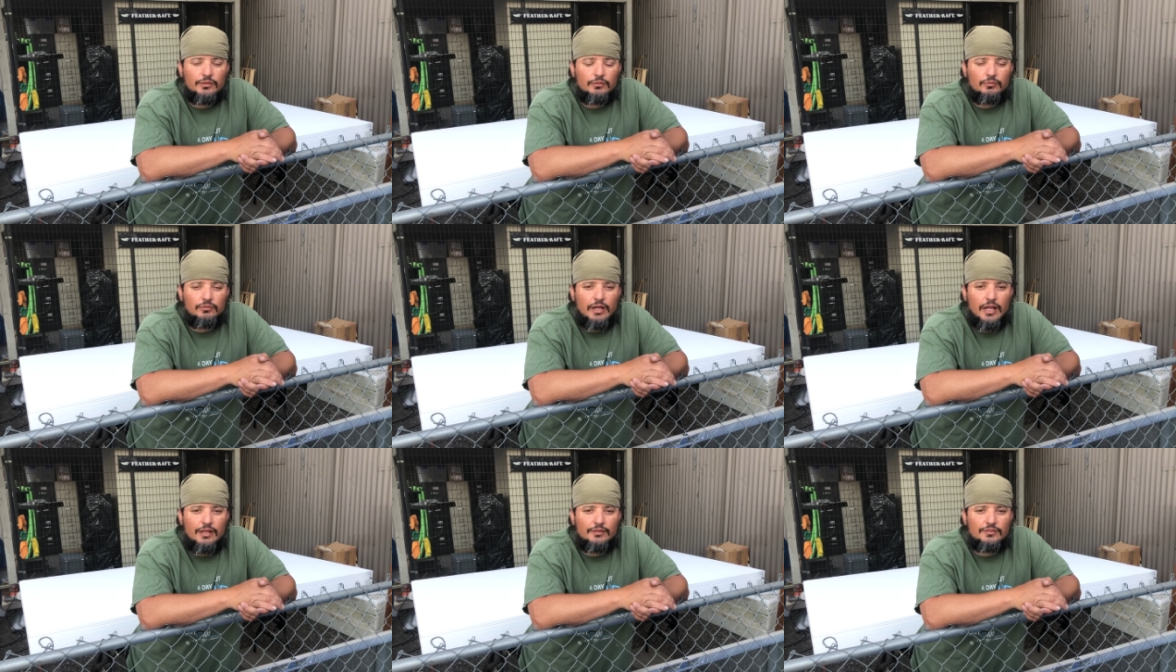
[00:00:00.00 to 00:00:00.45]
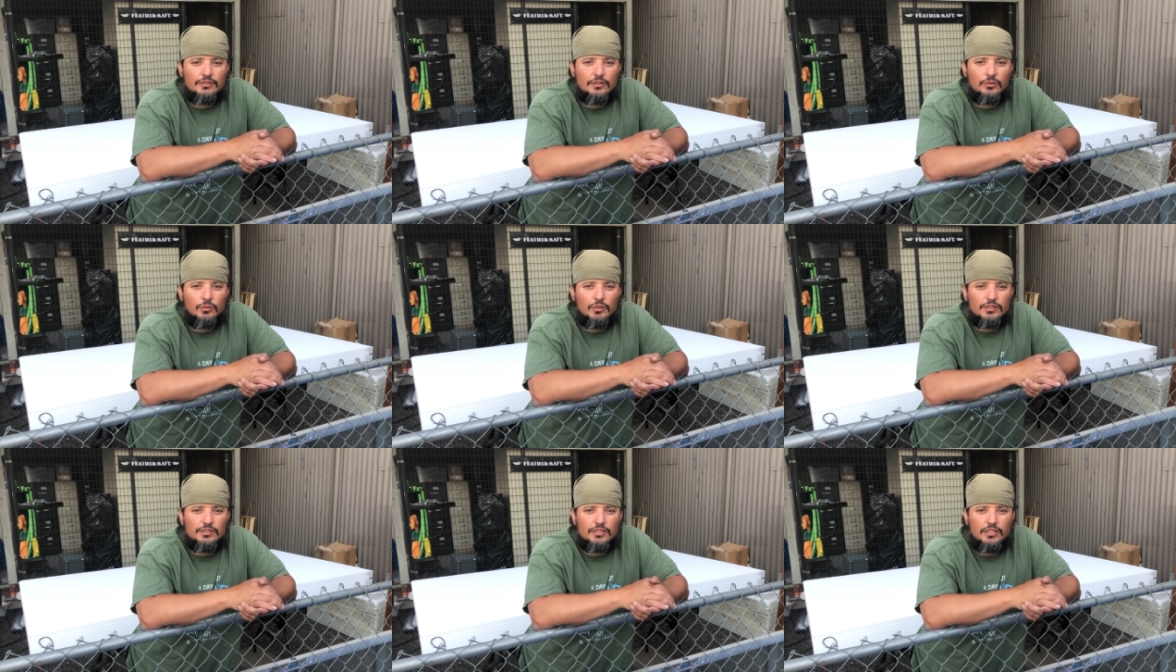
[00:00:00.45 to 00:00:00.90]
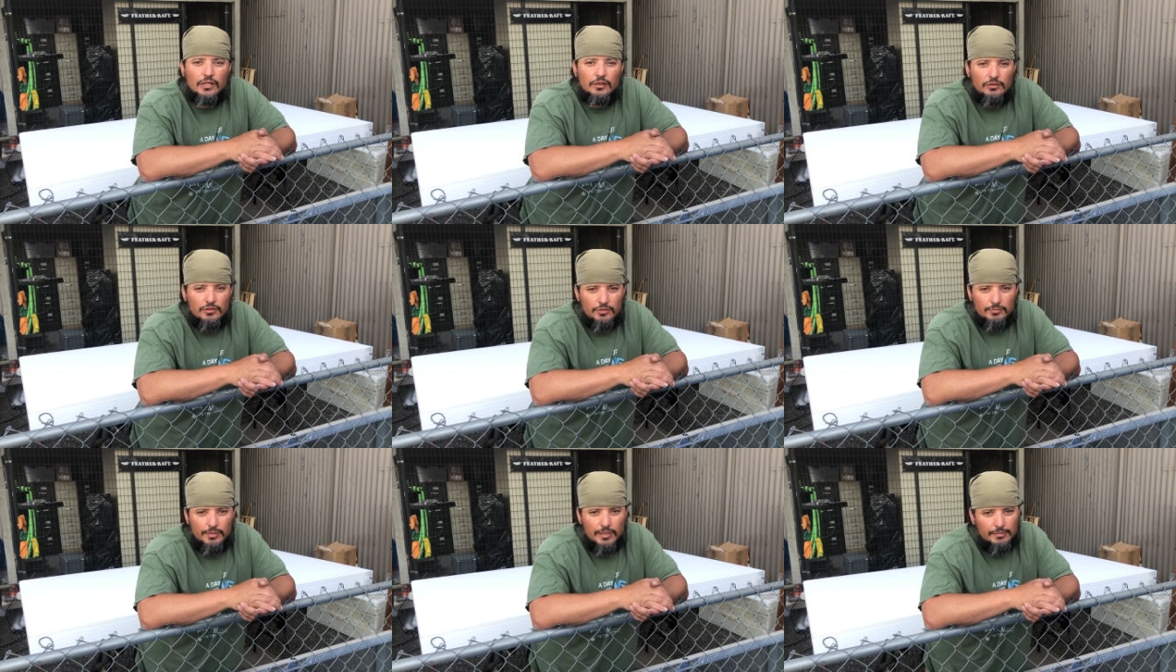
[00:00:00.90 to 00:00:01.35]
rafts and they want to see how
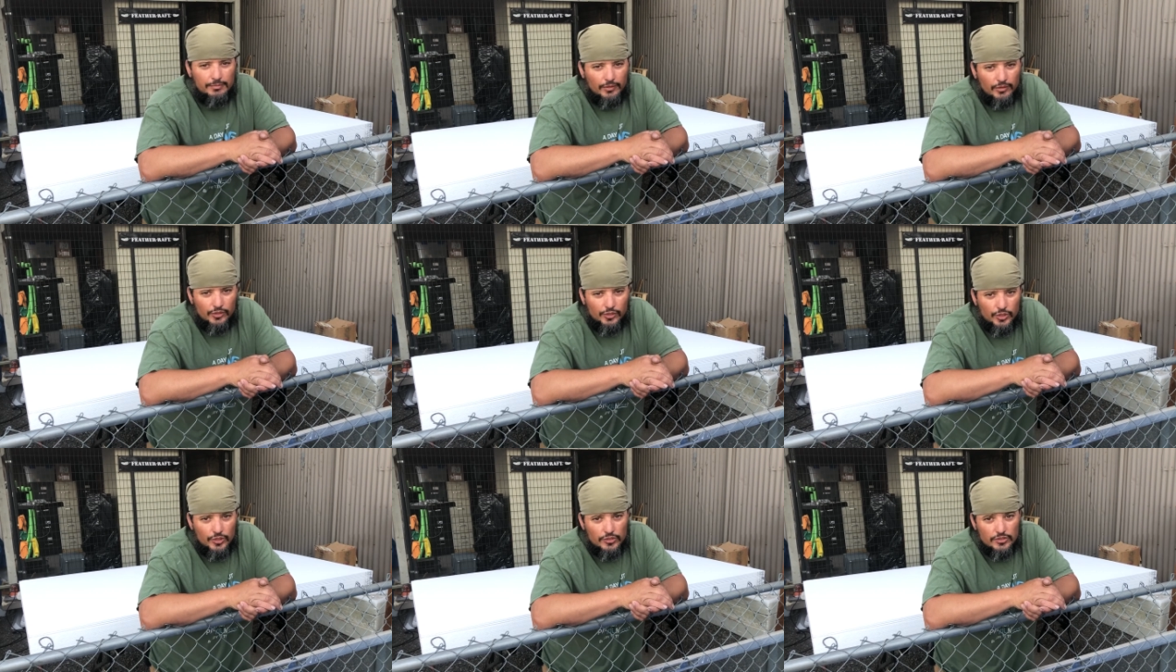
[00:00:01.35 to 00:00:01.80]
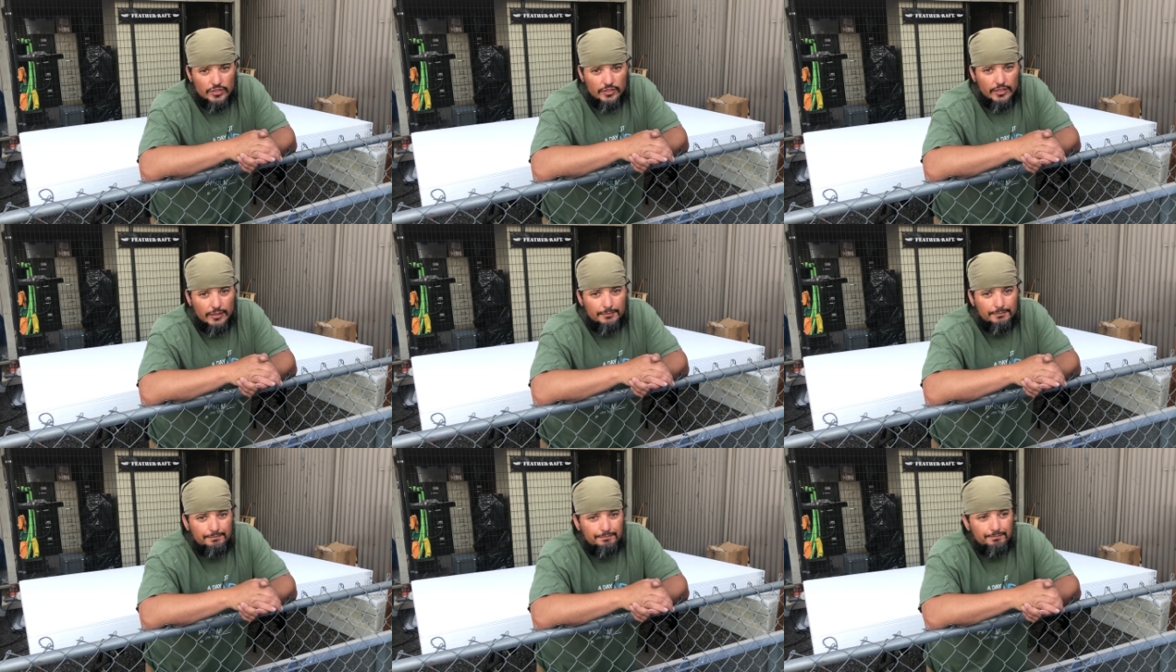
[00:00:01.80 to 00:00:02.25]
other people are using them.